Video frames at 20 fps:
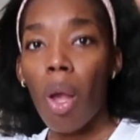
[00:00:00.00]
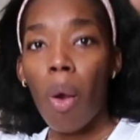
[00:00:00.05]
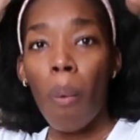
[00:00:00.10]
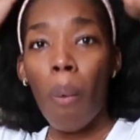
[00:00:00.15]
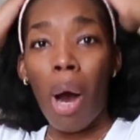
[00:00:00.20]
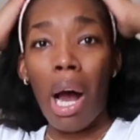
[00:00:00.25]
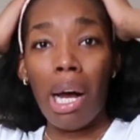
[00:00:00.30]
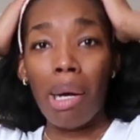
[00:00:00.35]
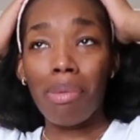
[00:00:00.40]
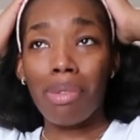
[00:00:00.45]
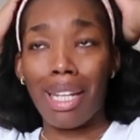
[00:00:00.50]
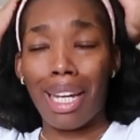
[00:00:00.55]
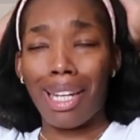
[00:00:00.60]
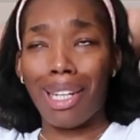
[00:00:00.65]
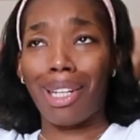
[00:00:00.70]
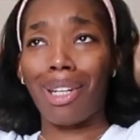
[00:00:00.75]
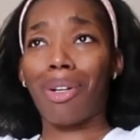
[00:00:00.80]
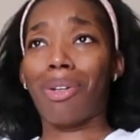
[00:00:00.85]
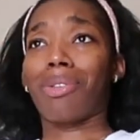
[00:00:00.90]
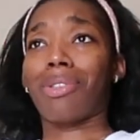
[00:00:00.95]
while I'm staying
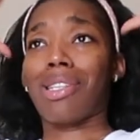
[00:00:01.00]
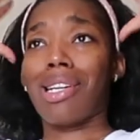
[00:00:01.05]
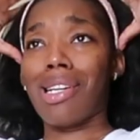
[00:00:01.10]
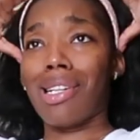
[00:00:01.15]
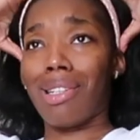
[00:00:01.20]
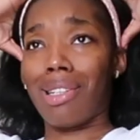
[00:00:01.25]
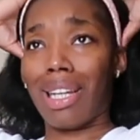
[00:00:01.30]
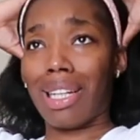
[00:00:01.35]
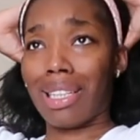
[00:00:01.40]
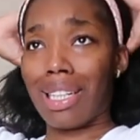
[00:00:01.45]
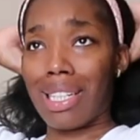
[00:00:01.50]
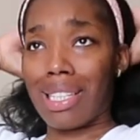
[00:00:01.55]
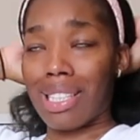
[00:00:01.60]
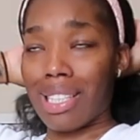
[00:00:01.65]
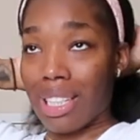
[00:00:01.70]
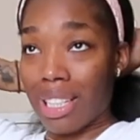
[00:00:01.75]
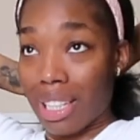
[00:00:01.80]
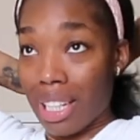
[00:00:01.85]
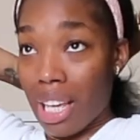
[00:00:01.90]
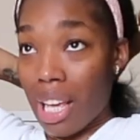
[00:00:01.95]
in a hotel. Like that's
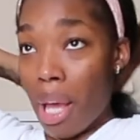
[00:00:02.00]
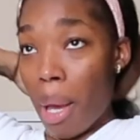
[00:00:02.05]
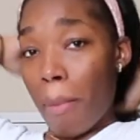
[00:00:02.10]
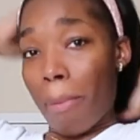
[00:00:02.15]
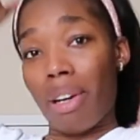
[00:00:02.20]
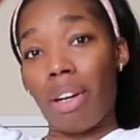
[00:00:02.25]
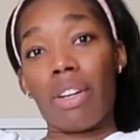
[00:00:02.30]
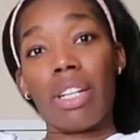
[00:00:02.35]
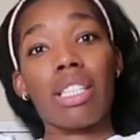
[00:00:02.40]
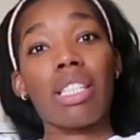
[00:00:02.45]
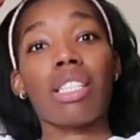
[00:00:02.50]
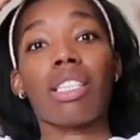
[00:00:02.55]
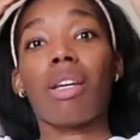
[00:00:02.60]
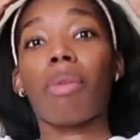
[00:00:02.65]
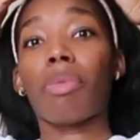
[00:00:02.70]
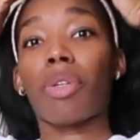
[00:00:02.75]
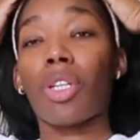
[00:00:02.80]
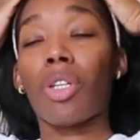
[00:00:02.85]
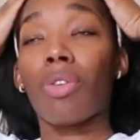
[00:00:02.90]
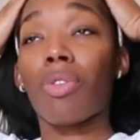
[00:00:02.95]
silly. But if I see
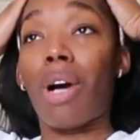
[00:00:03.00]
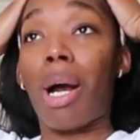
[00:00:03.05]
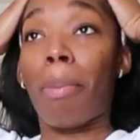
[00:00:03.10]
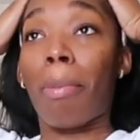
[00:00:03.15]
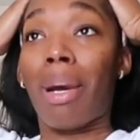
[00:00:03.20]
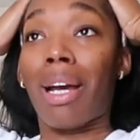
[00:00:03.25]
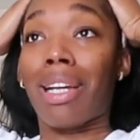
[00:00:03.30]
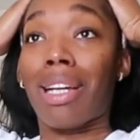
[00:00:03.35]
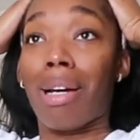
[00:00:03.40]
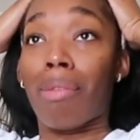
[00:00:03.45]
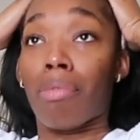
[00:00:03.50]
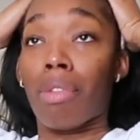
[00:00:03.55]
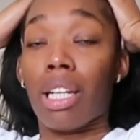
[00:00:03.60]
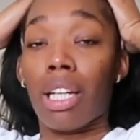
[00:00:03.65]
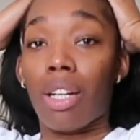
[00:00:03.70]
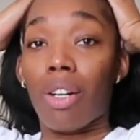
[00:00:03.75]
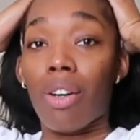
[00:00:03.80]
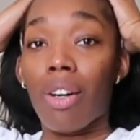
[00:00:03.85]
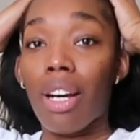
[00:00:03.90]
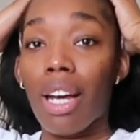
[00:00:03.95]
something cute, I might I
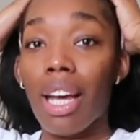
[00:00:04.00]
might go